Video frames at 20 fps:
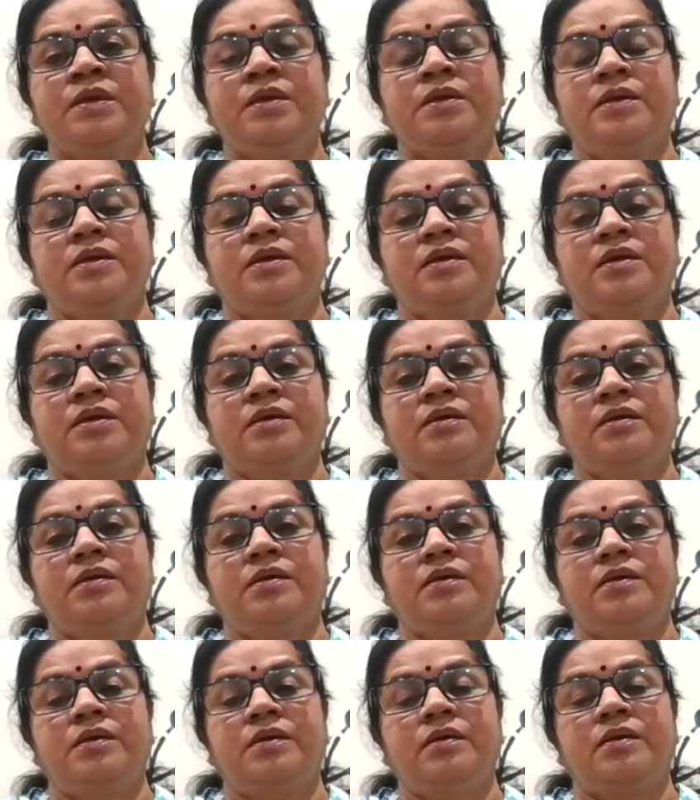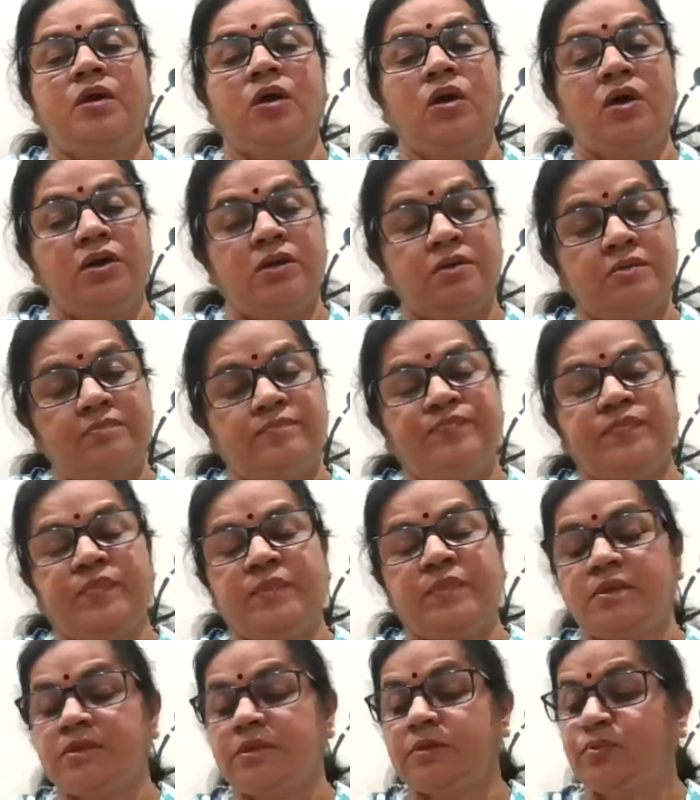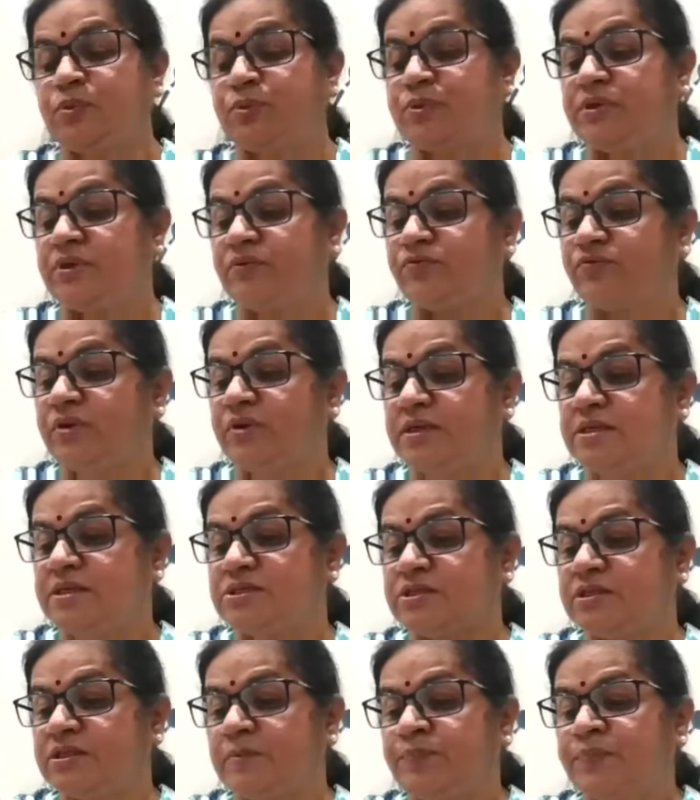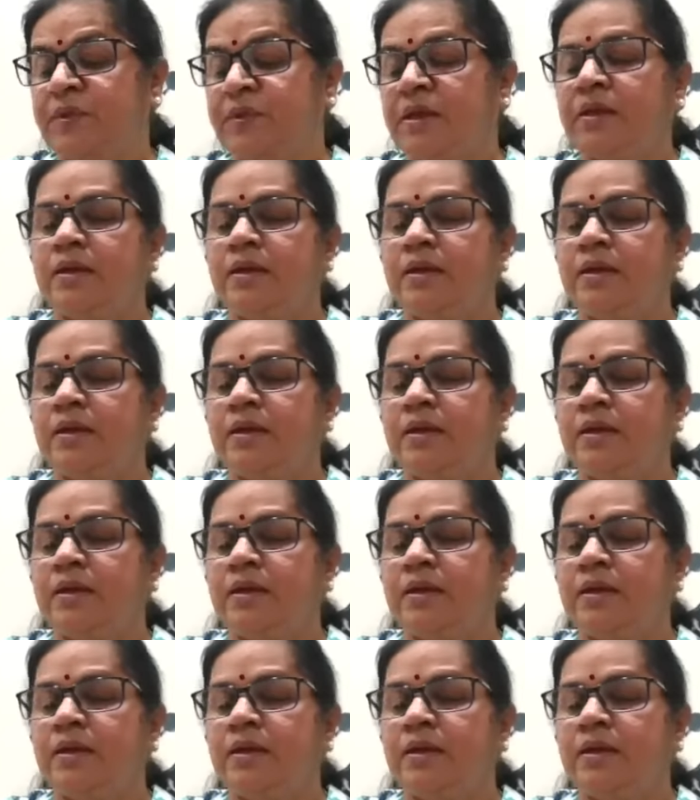on the beauty of nature.